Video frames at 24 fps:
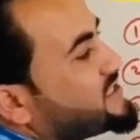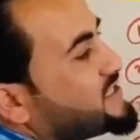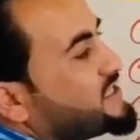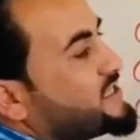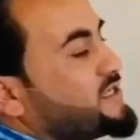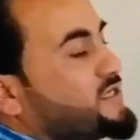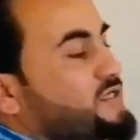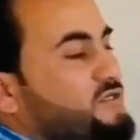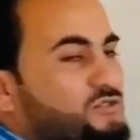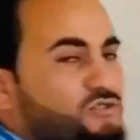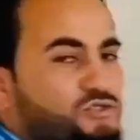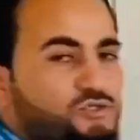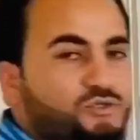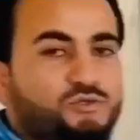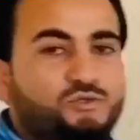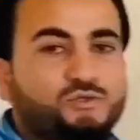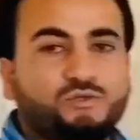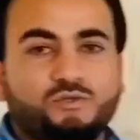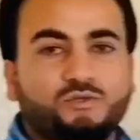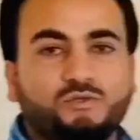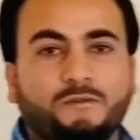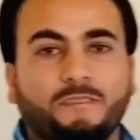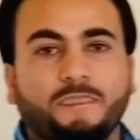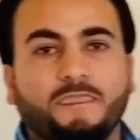
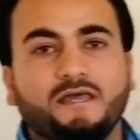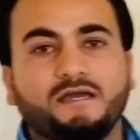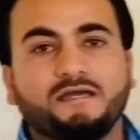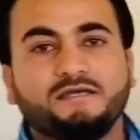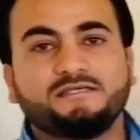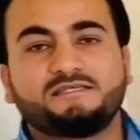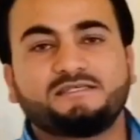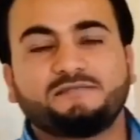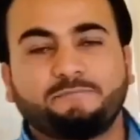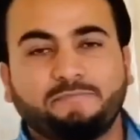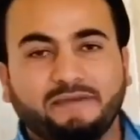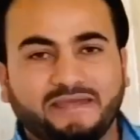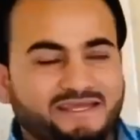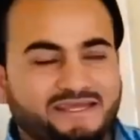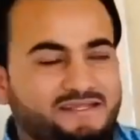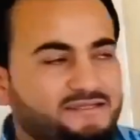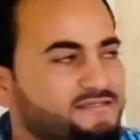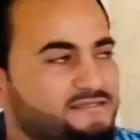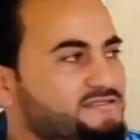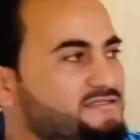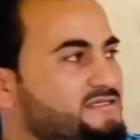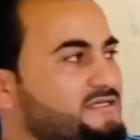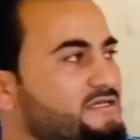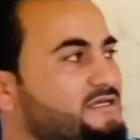to
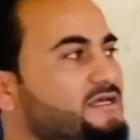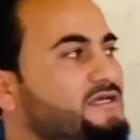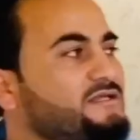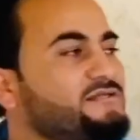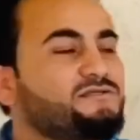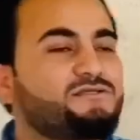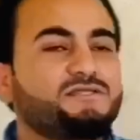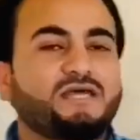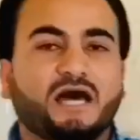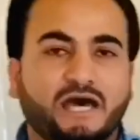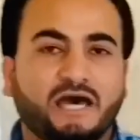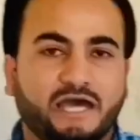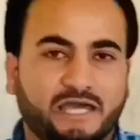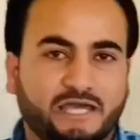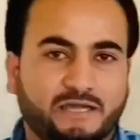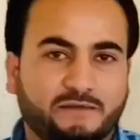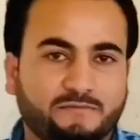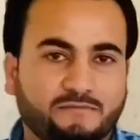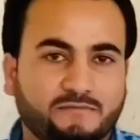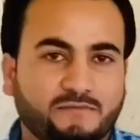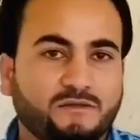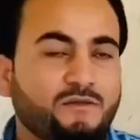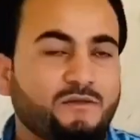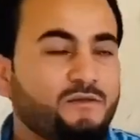spend time
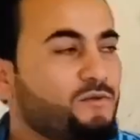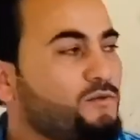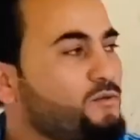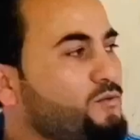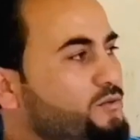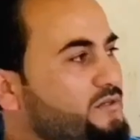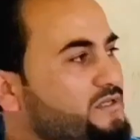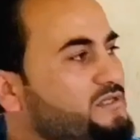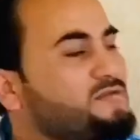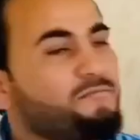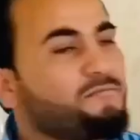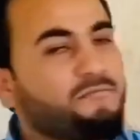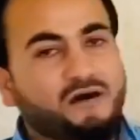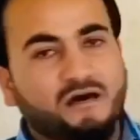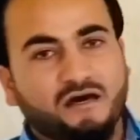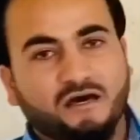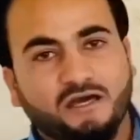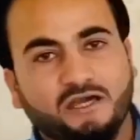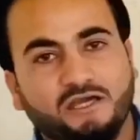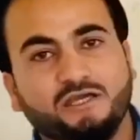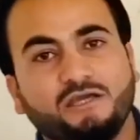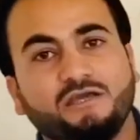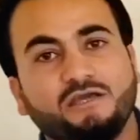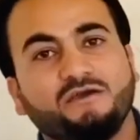with
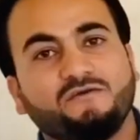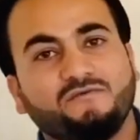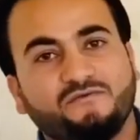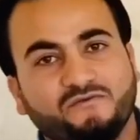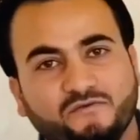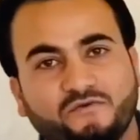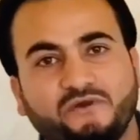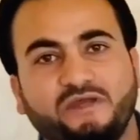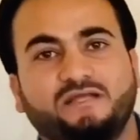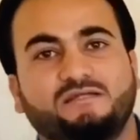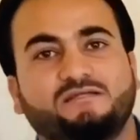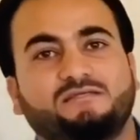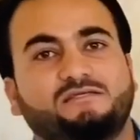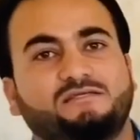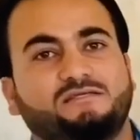my friends.